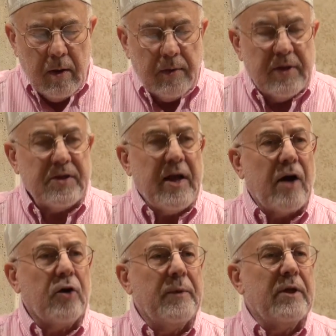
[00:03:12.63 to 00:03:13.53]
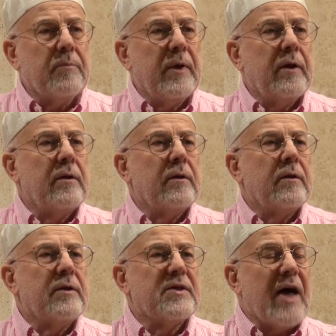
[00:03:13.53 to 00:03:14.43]
This document been
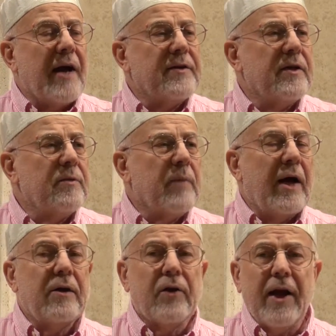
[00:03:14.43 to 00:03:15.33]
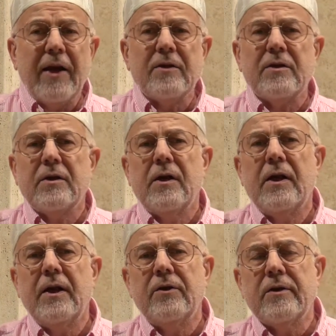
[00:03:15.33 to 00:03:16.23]
cited by great
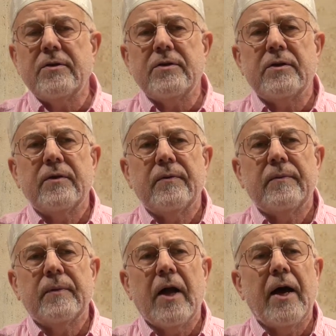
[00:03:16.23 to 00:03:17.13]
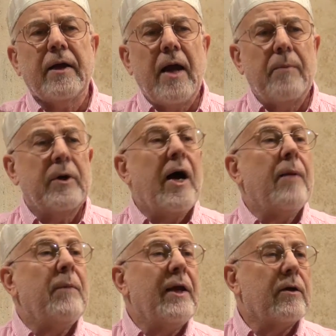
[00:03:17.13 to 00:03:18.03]
leaders like
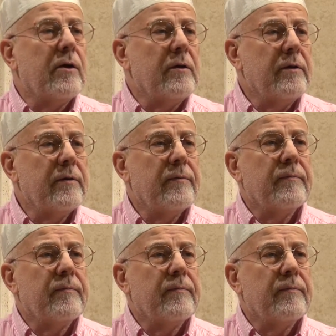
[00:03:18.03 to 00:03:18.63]
Abraham Lincoln